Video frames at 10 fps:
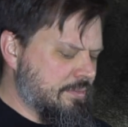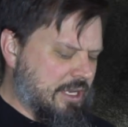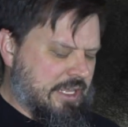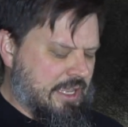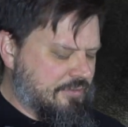
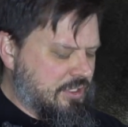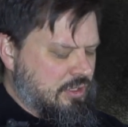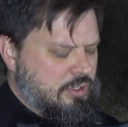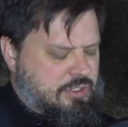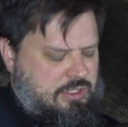amount of heft. It
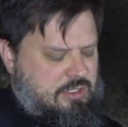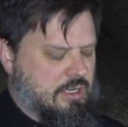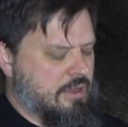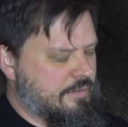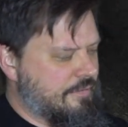looks
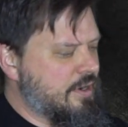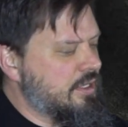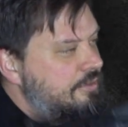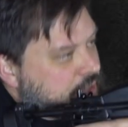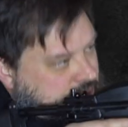
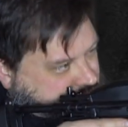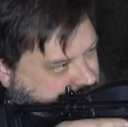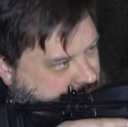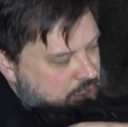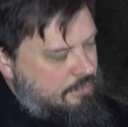fairly
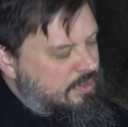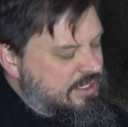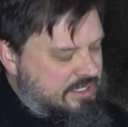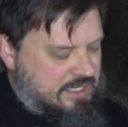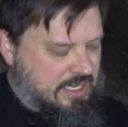realistic,
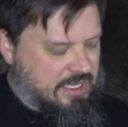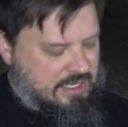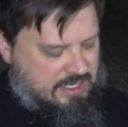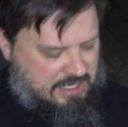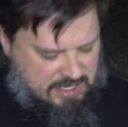but
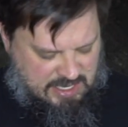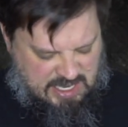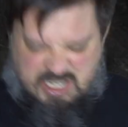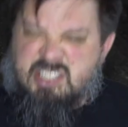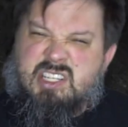
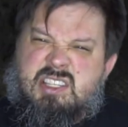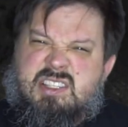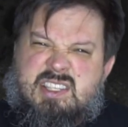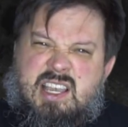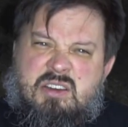it just doesn't
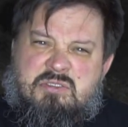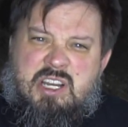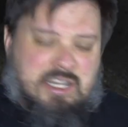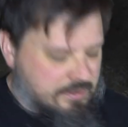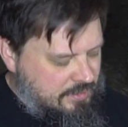sound
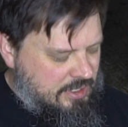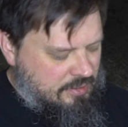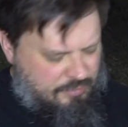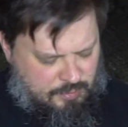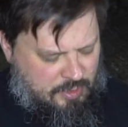right.
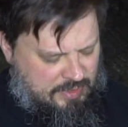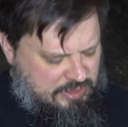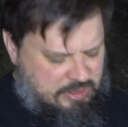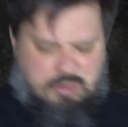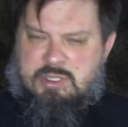For movies
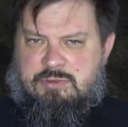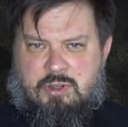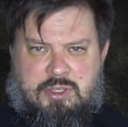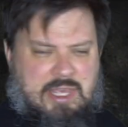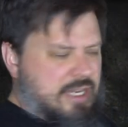you can always
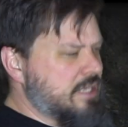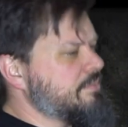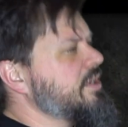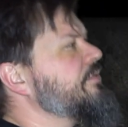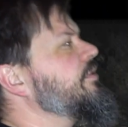Foley that in, but